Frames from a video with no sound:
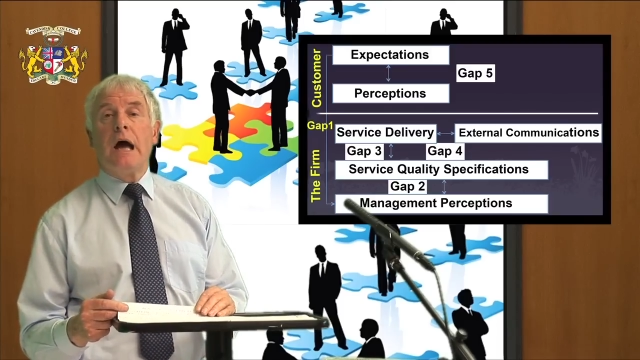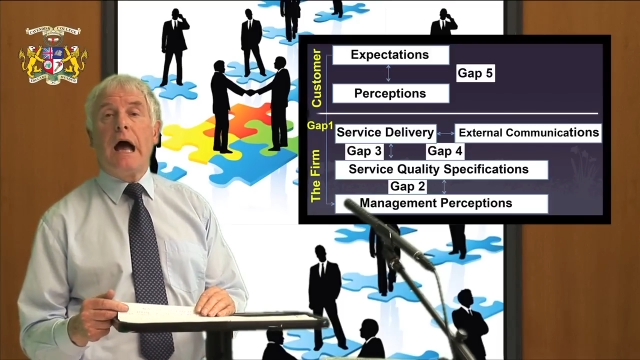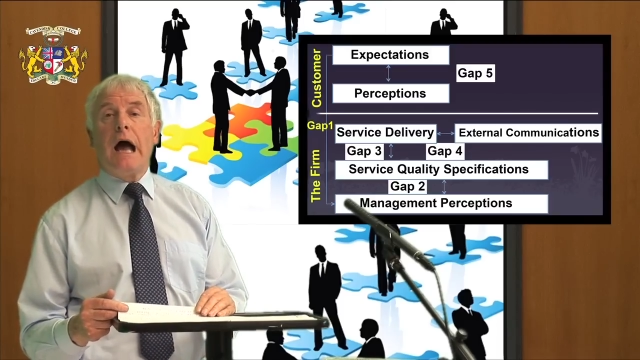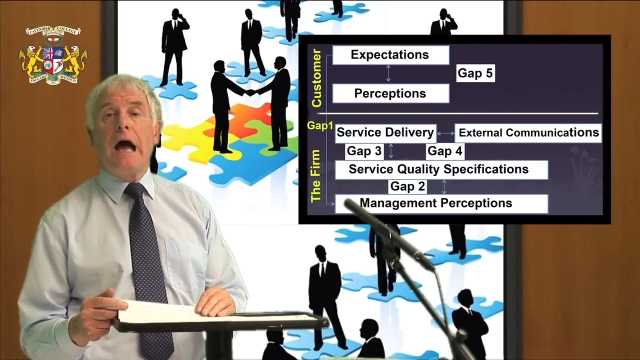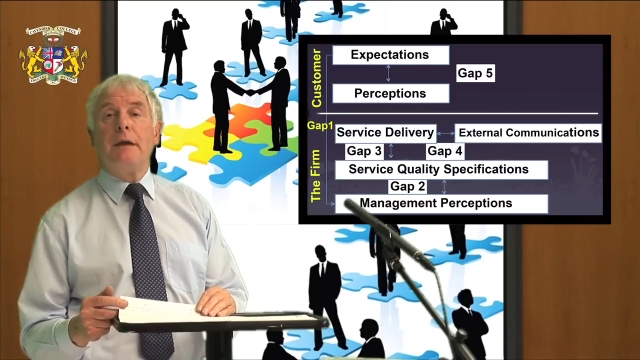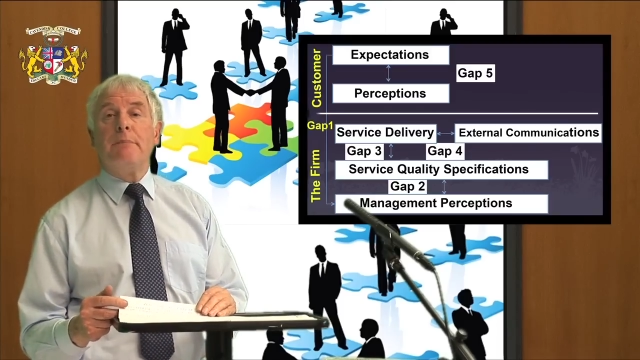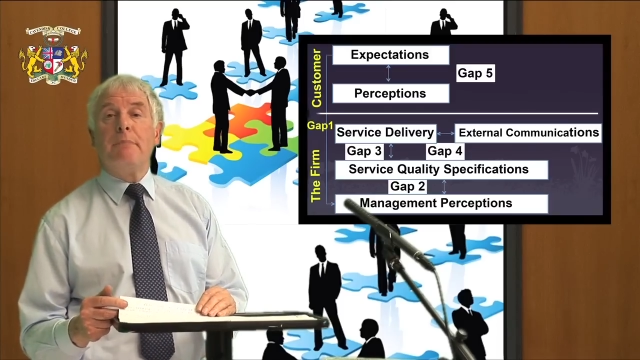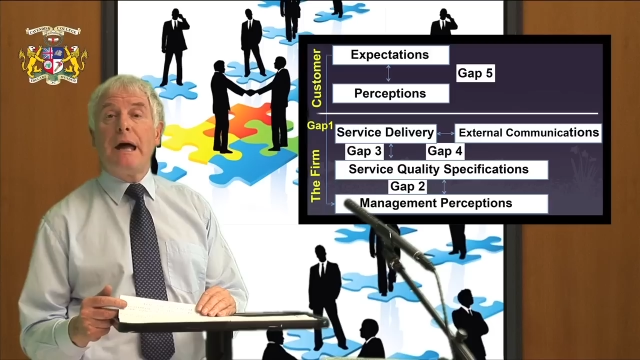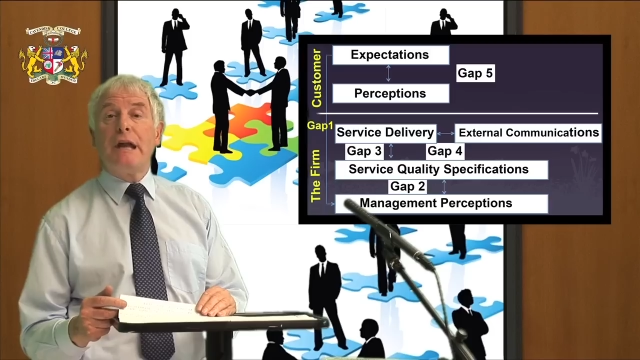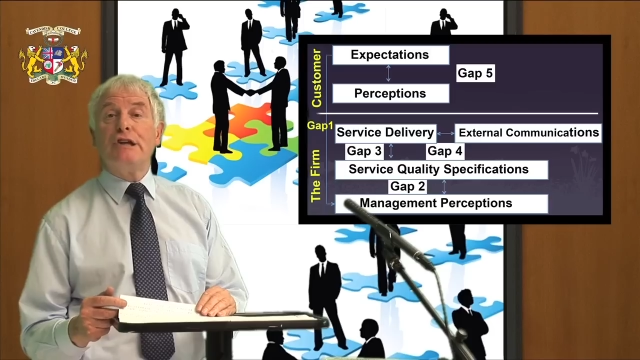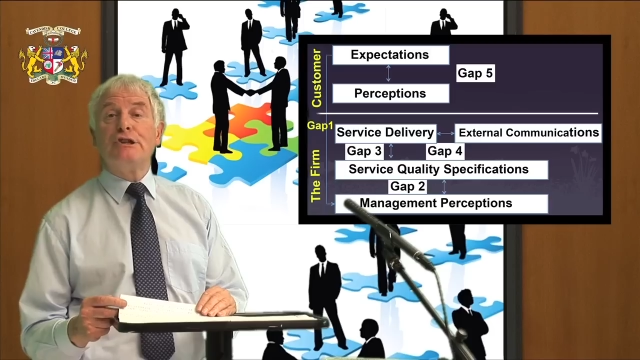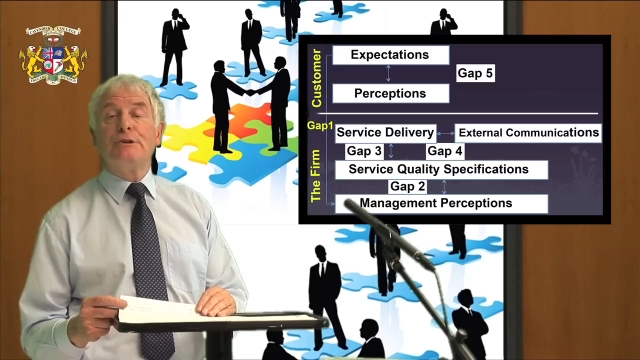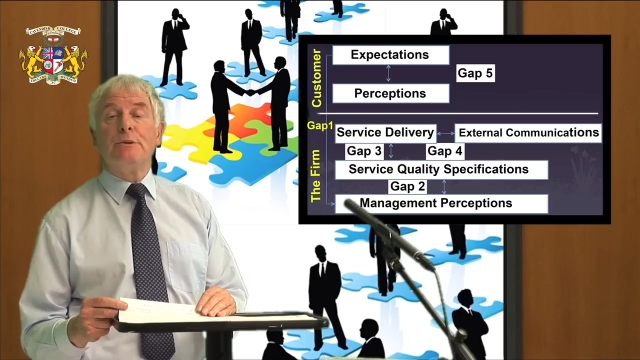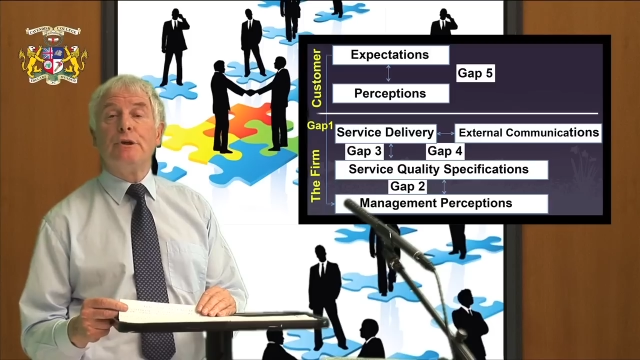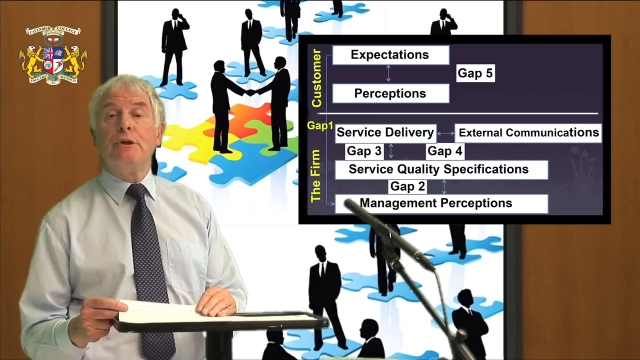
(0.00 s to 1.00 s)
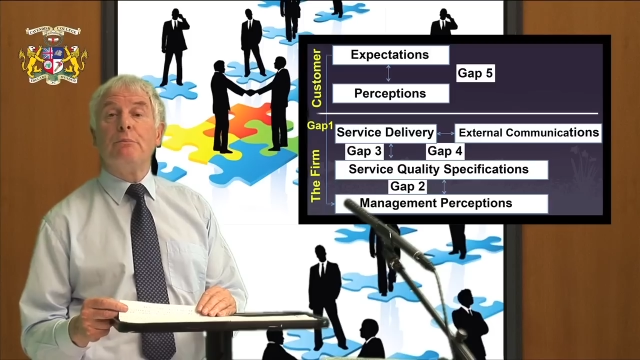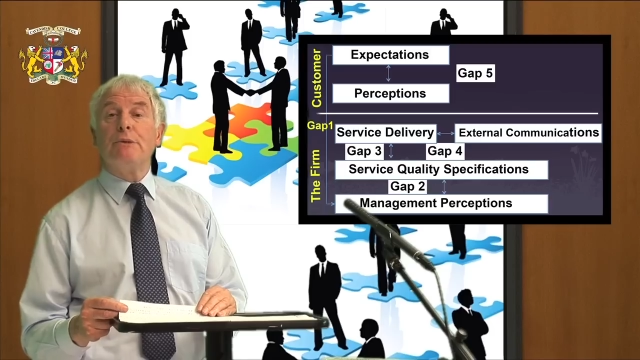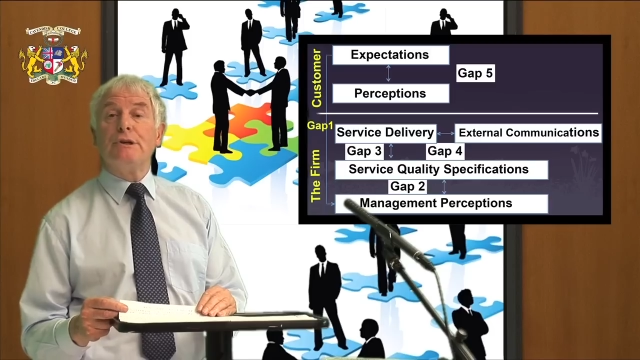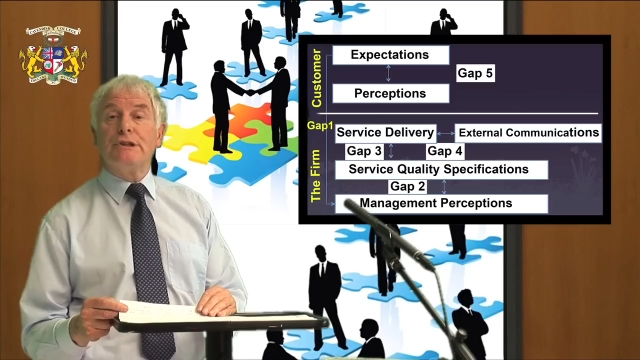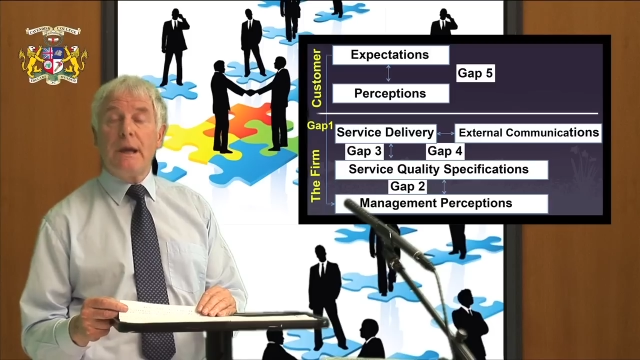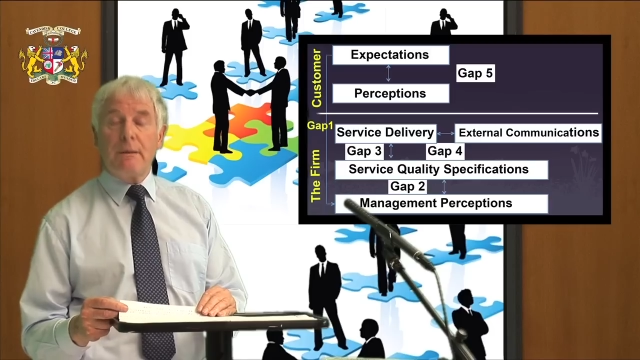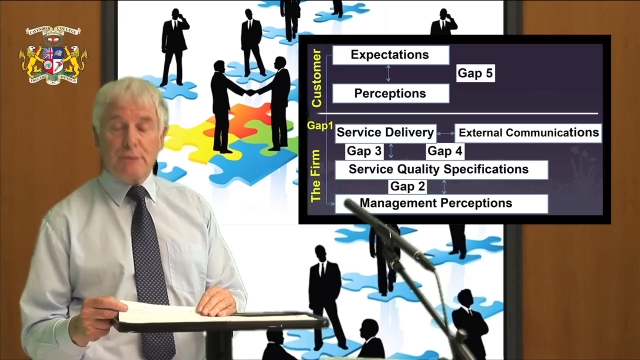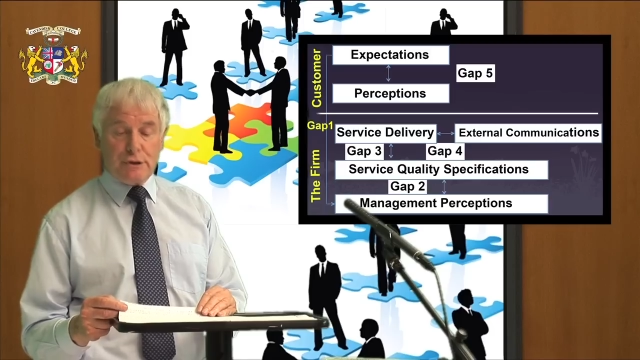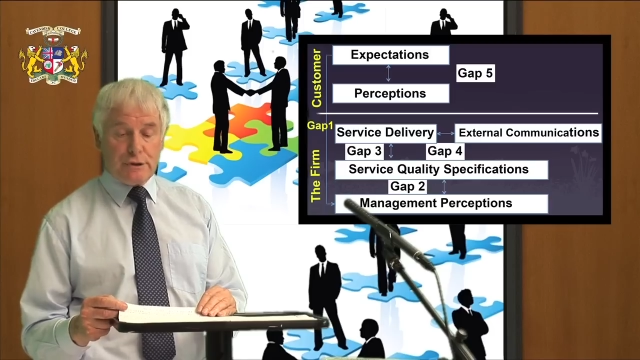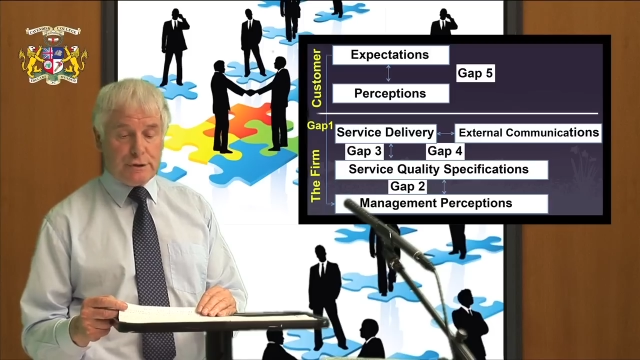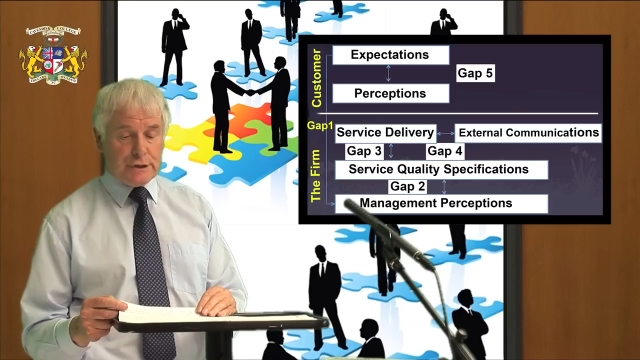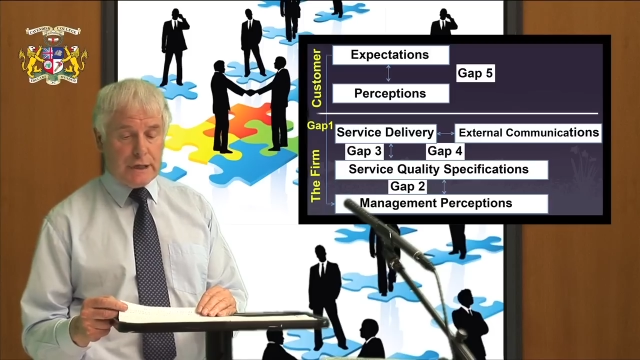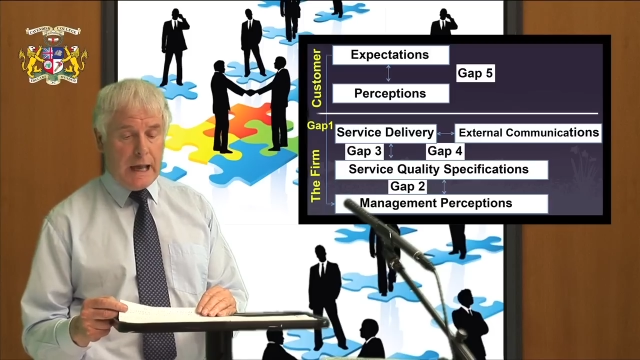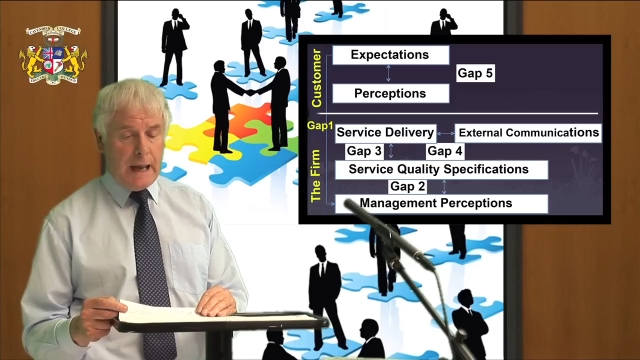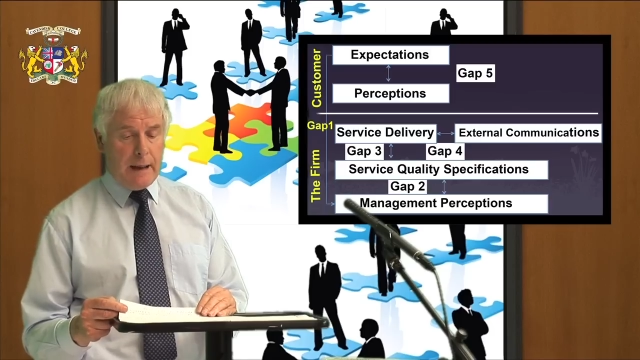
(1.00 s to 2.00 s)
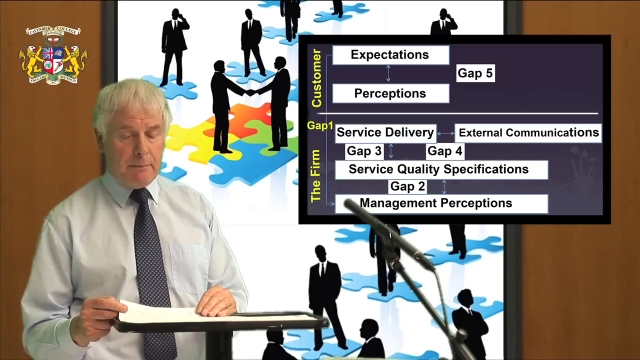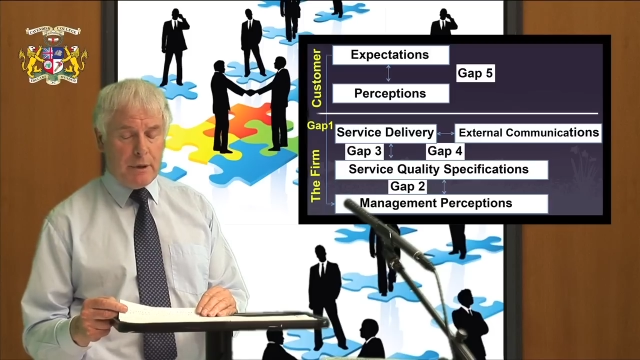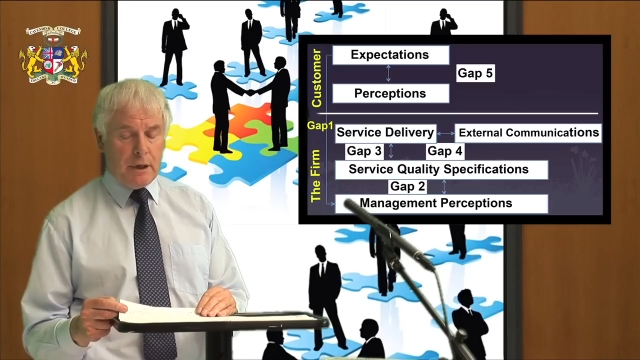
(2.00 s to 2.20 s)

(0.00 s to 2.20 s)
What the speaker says: and management perceptions gap.